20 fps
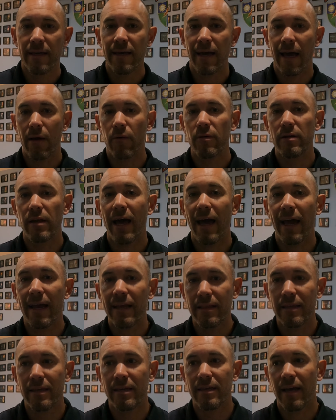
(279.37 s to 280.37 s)
I would
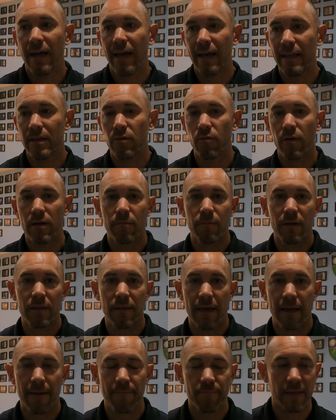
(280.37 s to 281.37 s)
highly, highly recommend
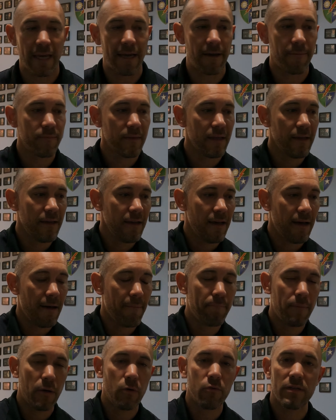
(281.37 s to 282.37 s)
that. Now, a
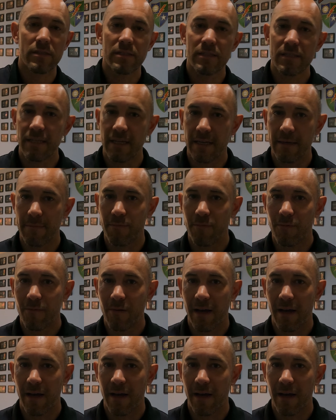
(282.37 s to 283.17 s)
bonus tip,